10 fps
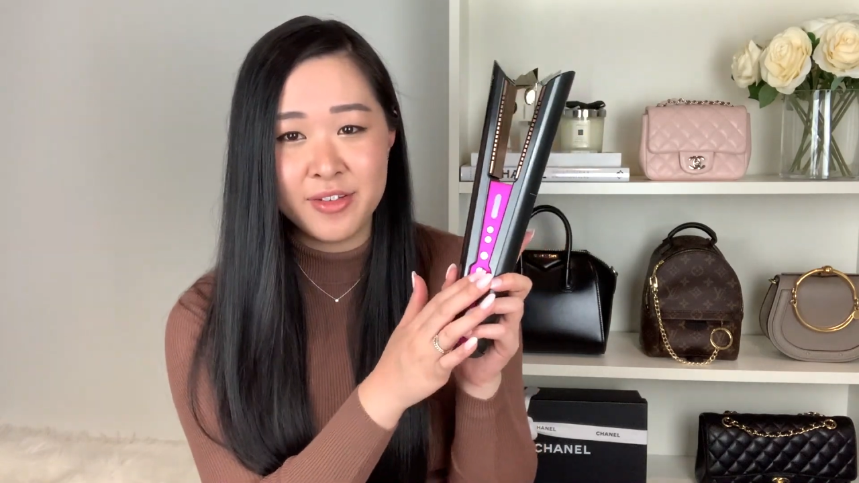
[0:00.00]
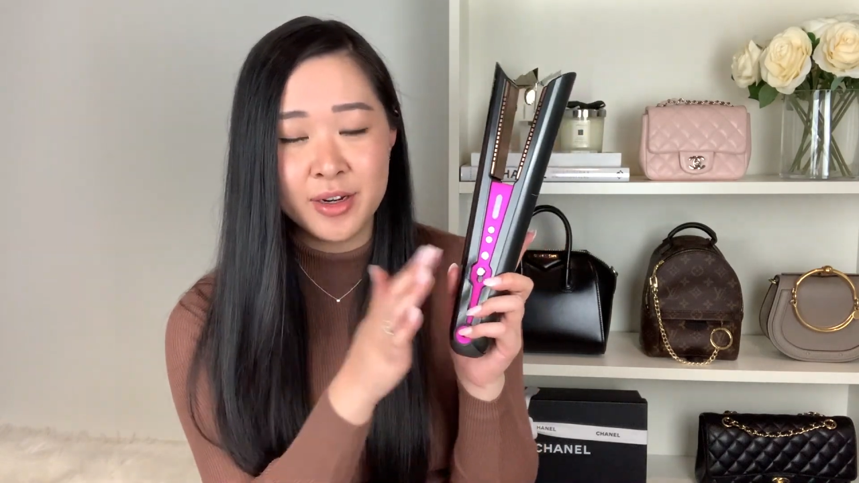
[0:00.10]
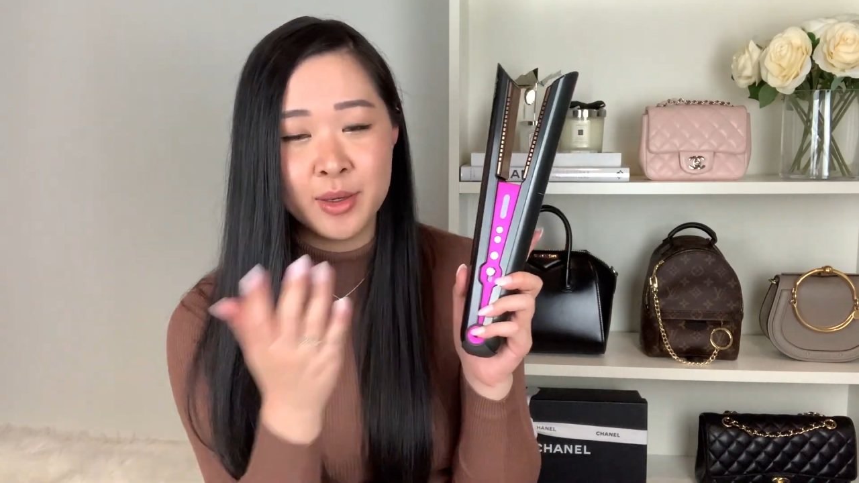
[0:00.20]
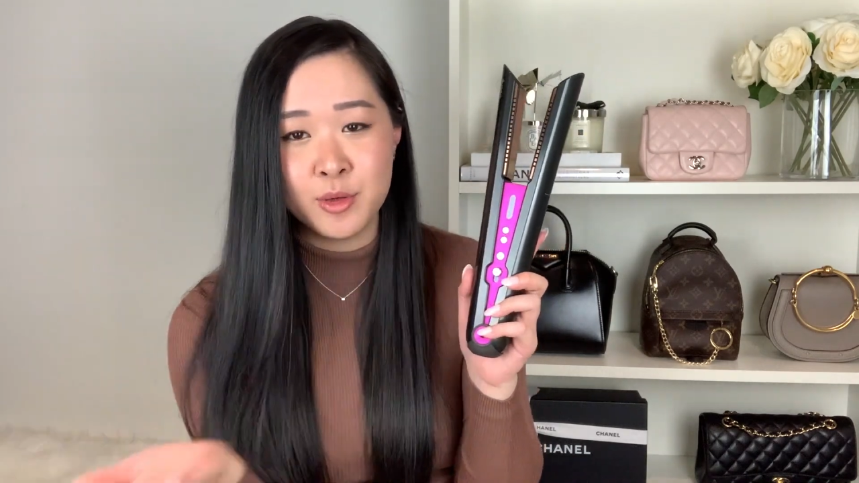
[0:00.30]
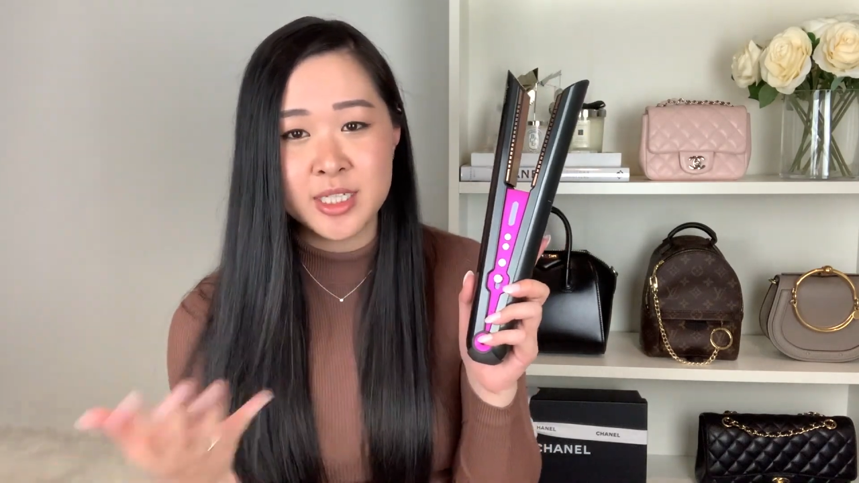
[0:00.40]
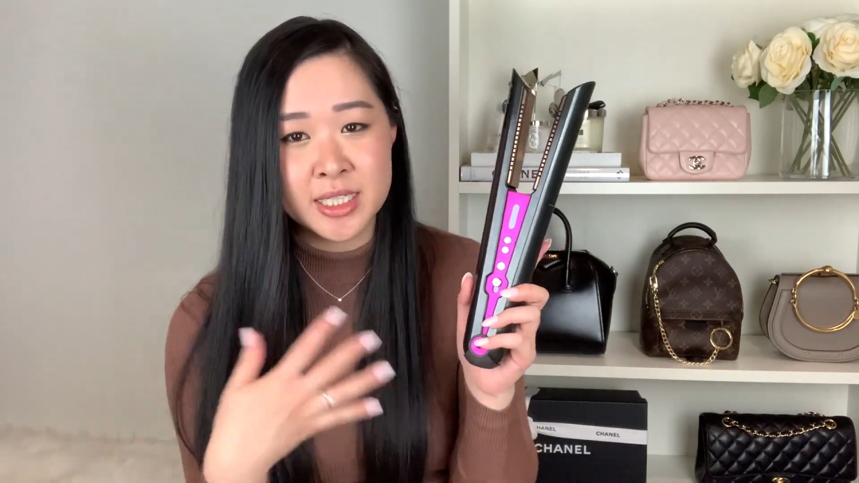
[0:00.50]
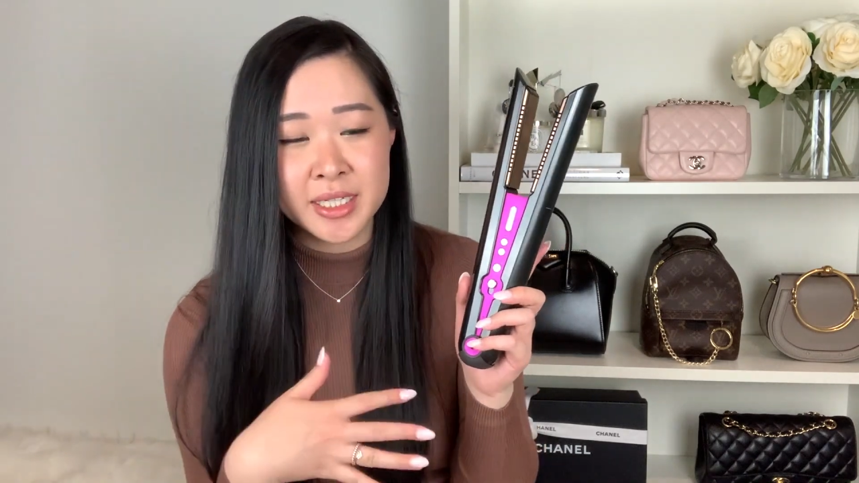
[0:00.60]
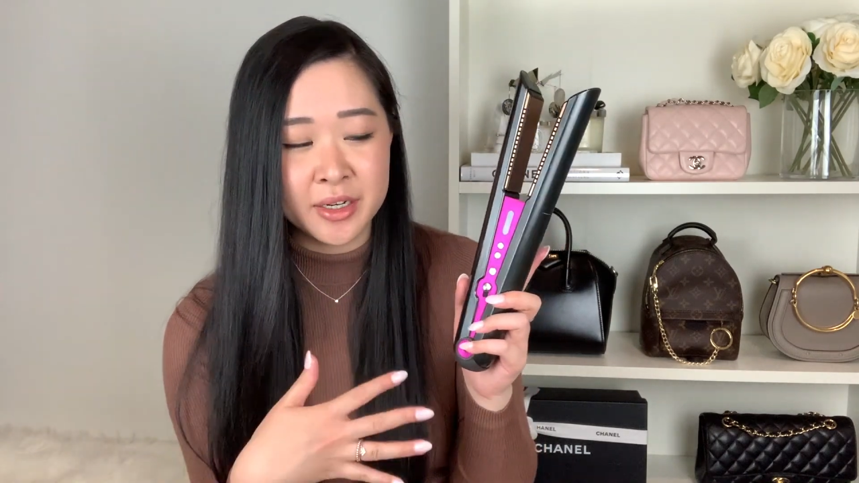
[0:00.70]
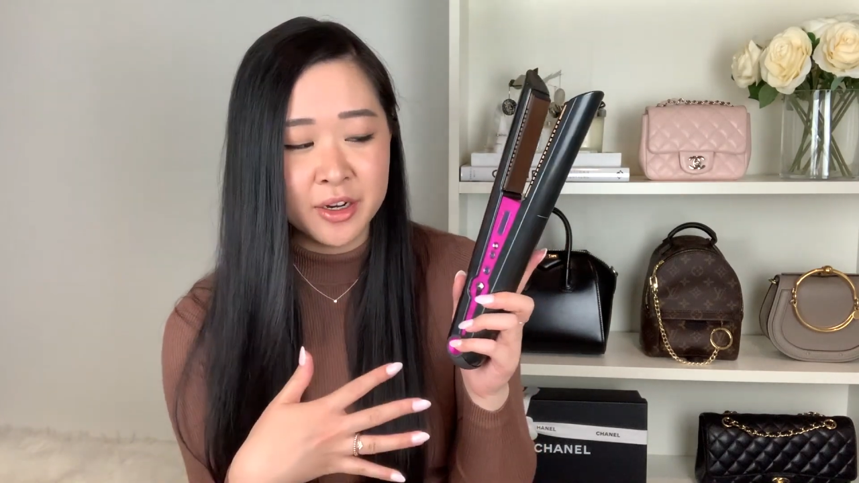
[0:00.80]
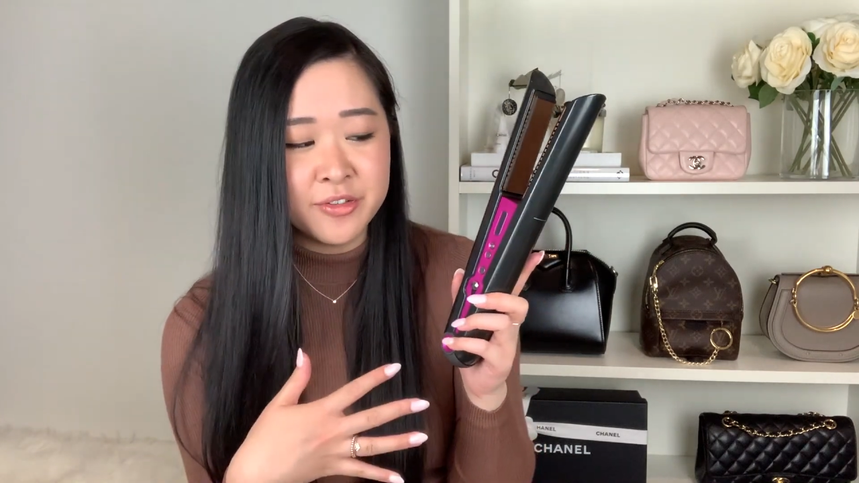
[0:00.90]
it on, it will just
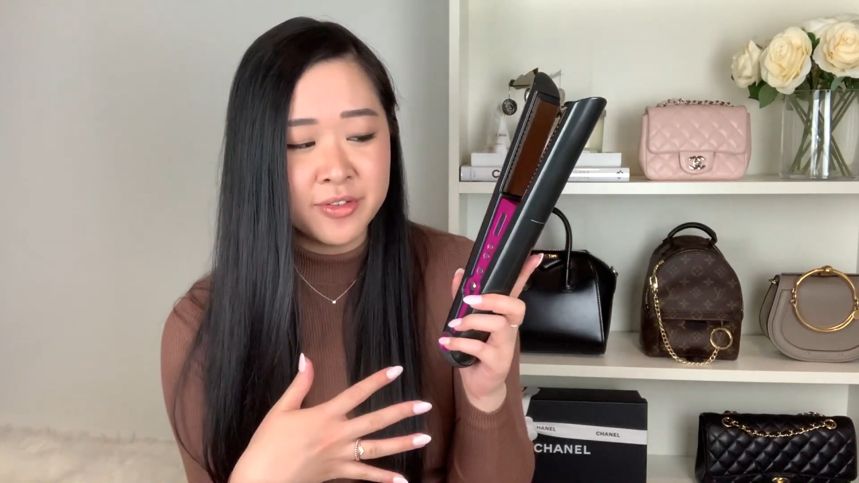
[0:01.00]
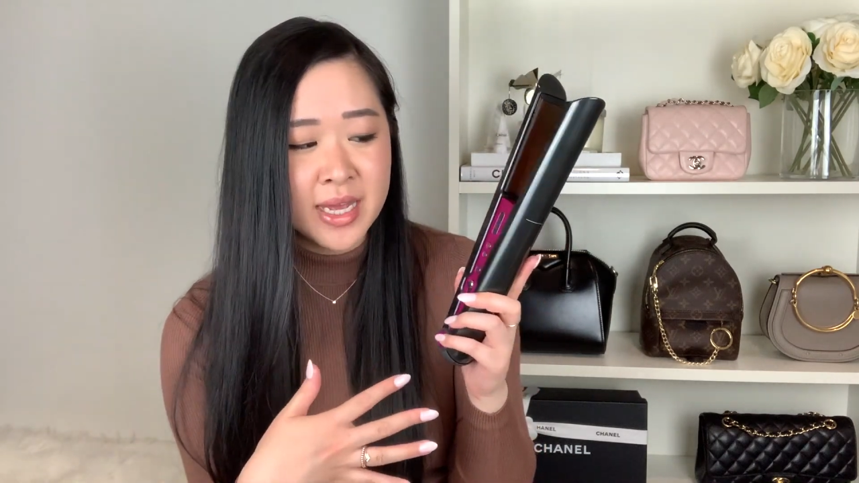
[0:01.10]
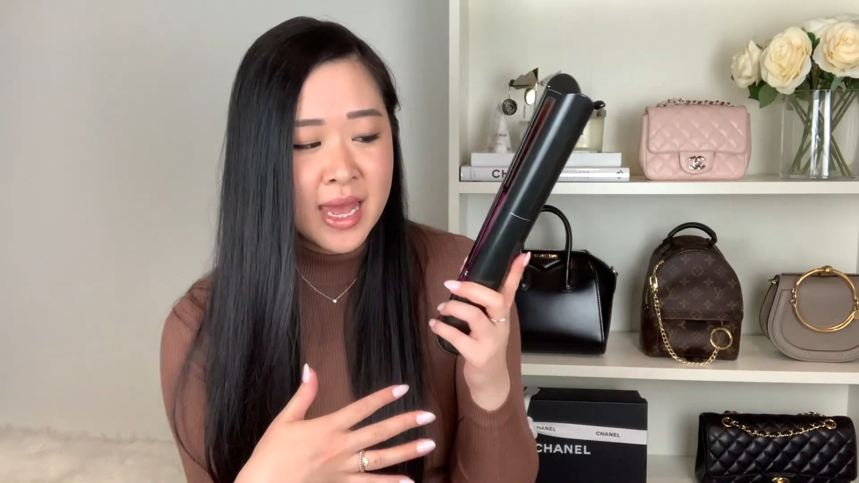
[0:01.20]
shut off.